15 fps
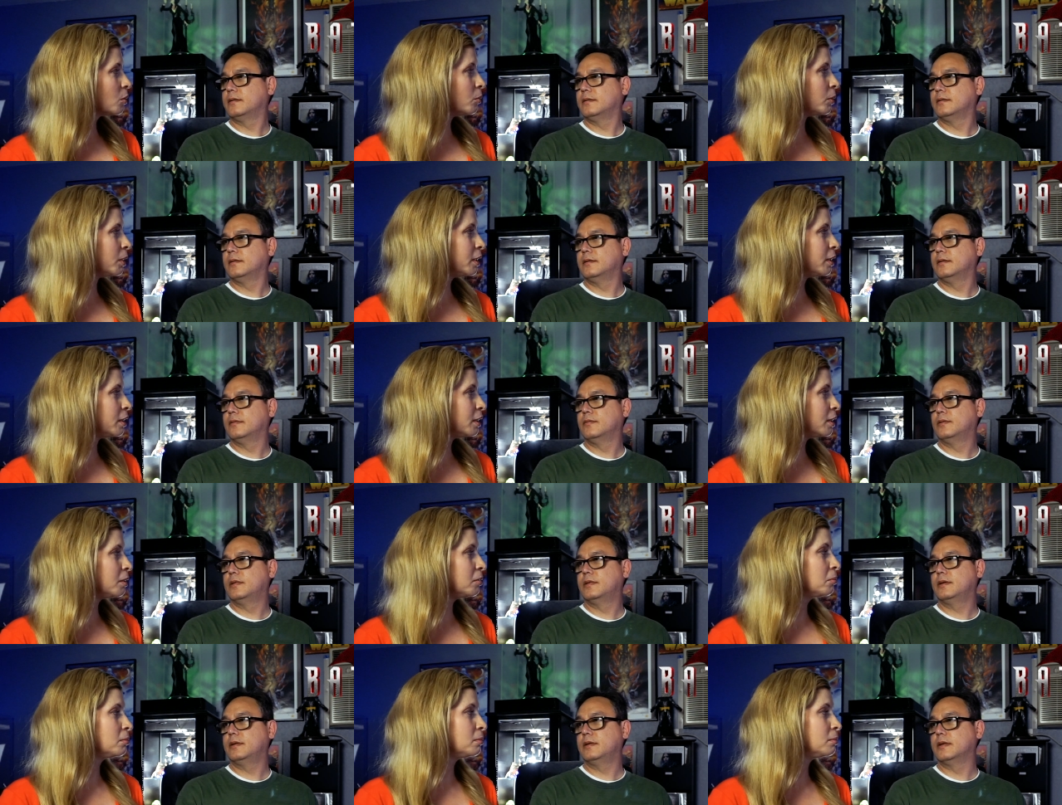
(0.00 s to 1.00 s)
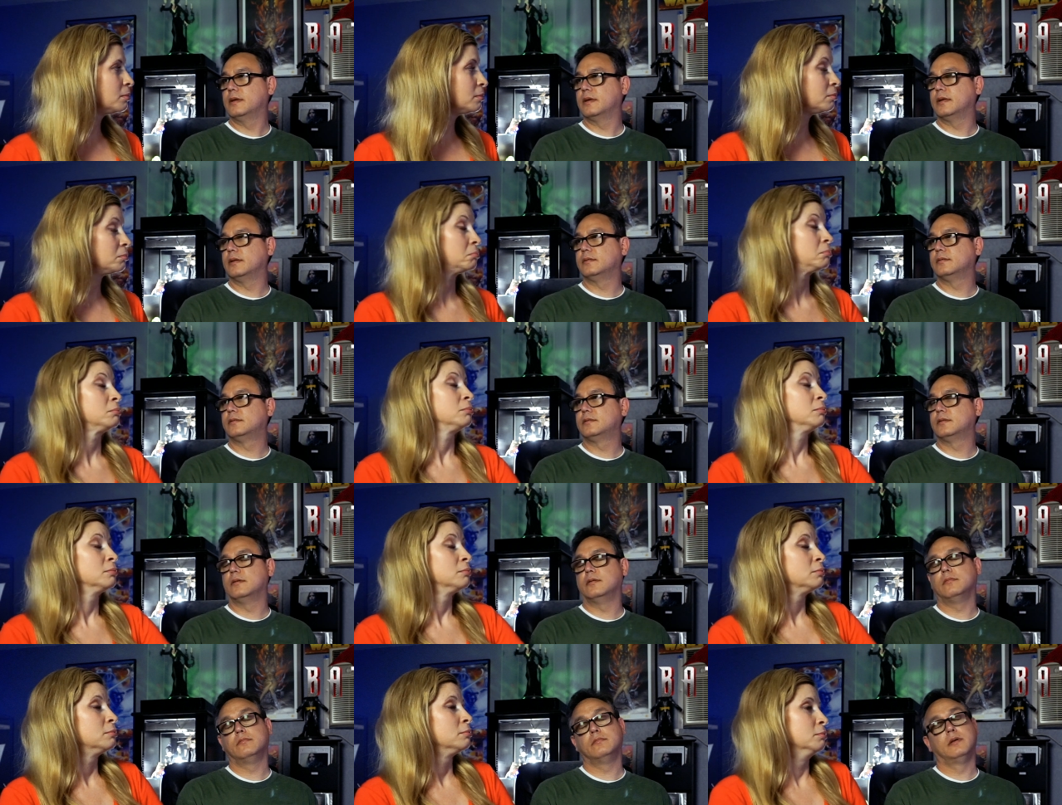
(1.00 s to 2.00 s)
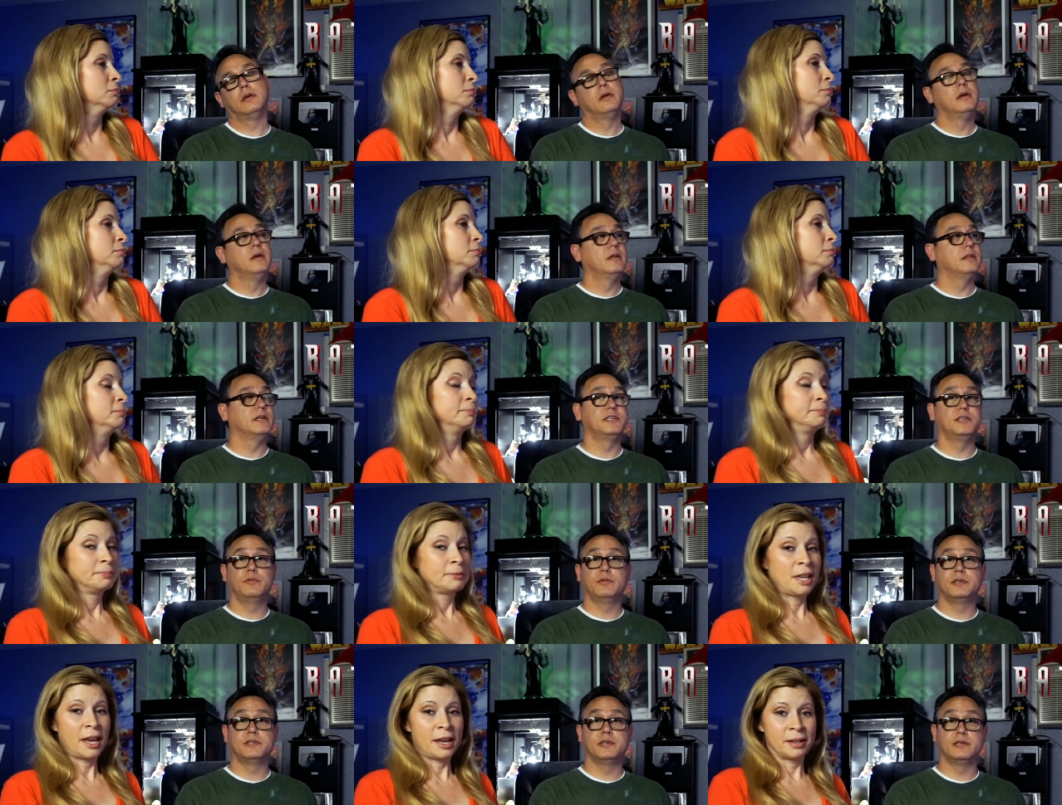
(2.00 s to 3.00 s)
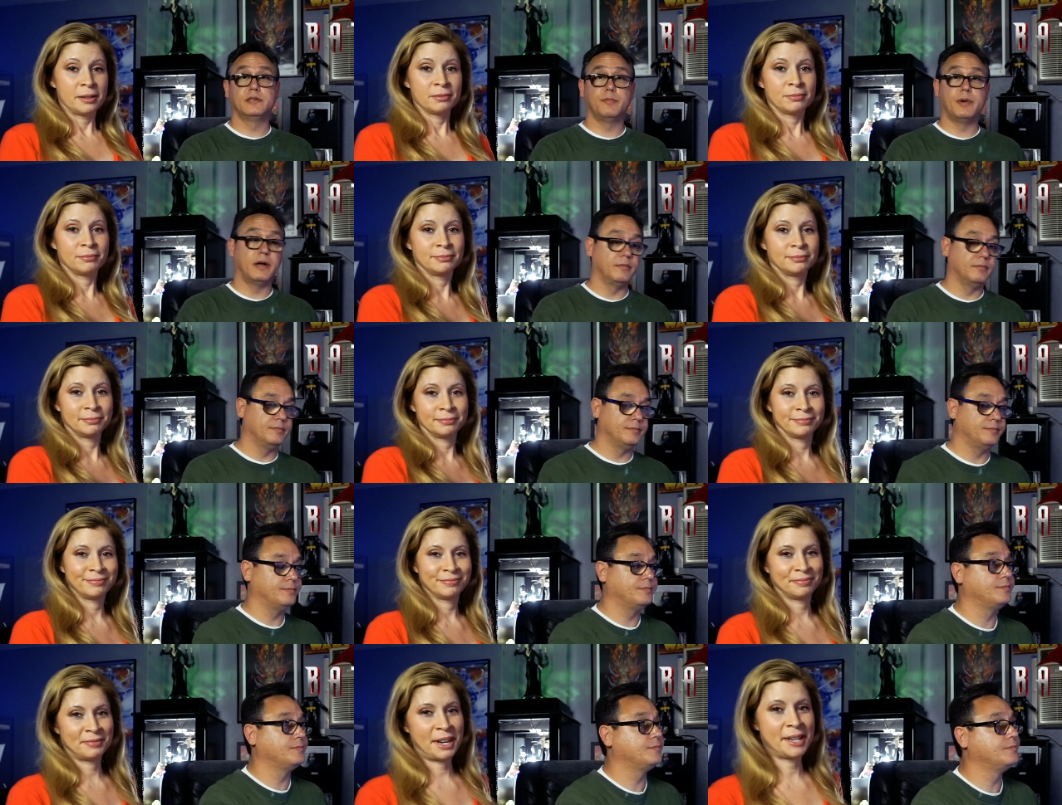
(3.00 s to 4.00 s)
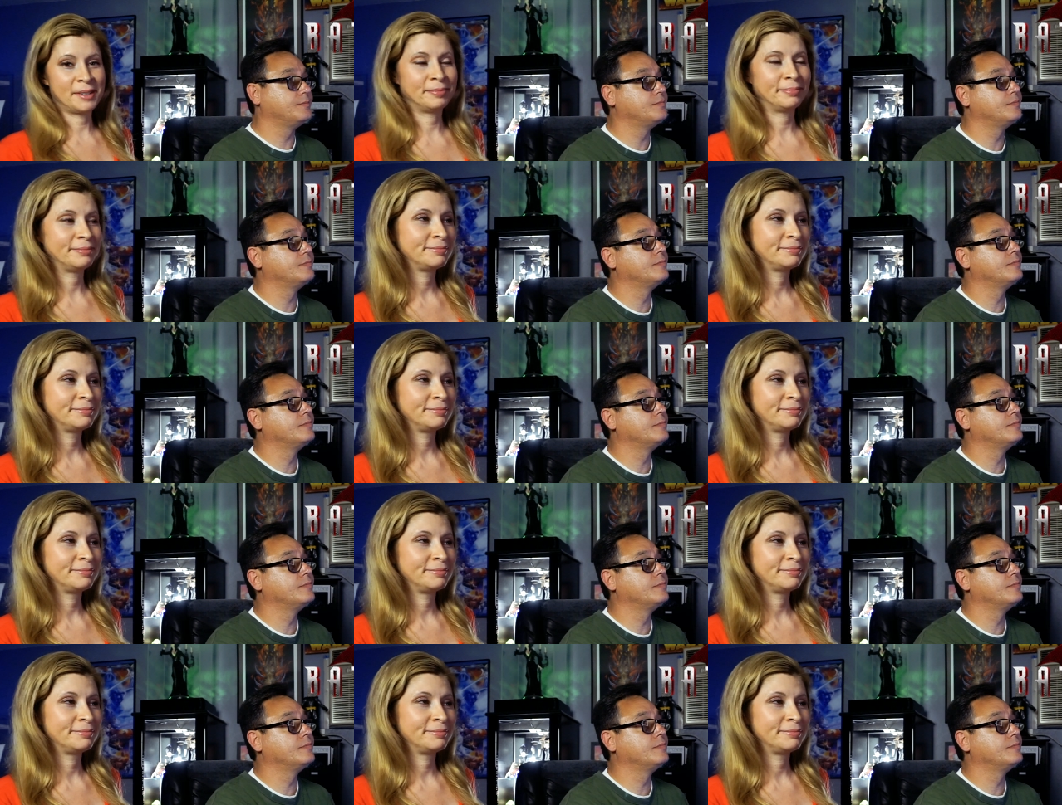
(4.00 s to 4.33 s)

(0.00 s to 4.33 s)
Speaker 1: Really? Yeah. So let's see what this thing's about. All right.